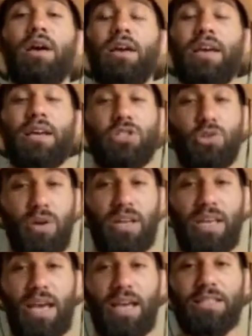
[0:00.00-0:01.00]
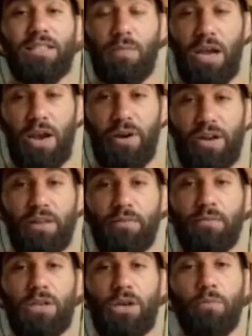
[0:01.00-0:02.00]
He has 3 kids. He's married.
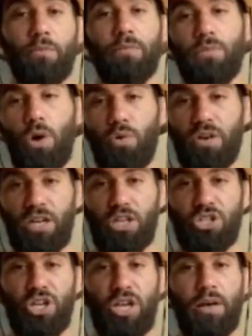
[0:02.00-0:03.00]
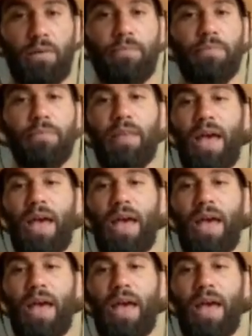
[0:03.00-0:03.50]
Owning a gym,